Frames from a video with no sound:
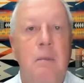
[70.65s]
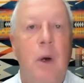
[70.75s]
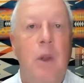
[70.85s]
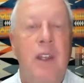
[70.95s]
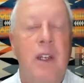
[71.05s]

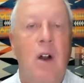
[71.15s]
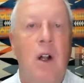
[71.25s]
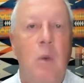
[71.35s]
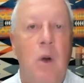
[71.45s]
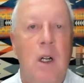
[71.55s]
both in
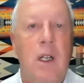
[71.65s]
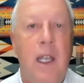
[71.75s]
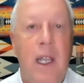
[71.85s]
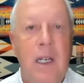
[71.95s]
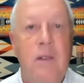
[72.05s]
our work
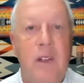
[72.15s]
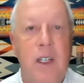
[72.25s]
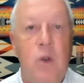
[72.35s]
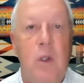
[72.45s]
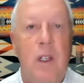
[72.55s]

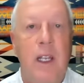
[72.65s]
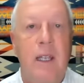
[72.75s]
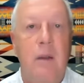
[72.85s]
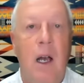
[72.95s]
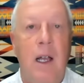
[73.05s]

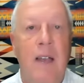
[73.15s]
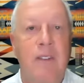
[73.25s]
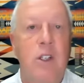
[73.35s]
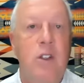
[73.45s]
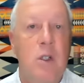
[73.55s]
individually,
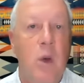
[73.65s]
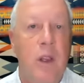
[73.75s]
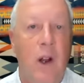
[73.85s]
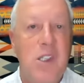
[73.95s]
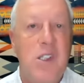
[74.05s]
having to do
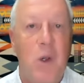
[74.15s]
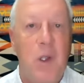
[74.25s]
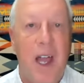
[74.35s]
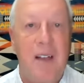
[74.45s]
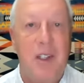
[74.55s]
with our
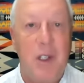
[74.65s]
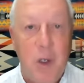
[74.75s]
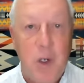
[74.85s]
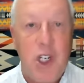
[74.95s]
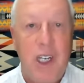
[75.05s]
soul
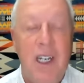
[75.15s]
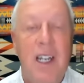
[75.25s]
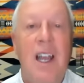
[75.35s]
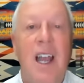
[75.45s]
evolution,